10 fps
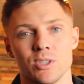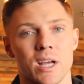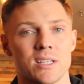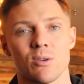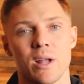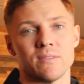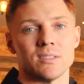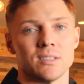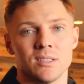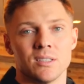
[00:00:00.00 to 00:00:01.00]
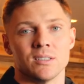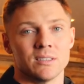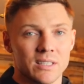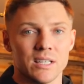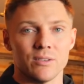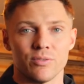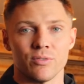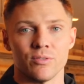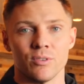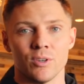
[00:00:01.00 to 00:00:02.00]
you guys don't have to leave,
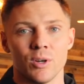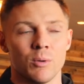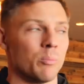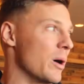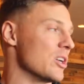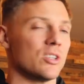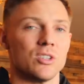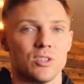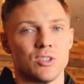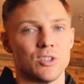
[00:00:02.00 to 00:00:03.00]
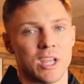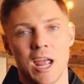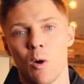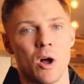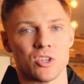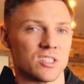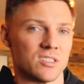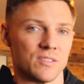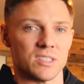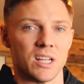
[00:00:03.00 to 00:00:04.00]
but you can't watch us
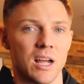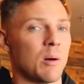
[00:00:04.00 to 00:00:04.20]
lift today.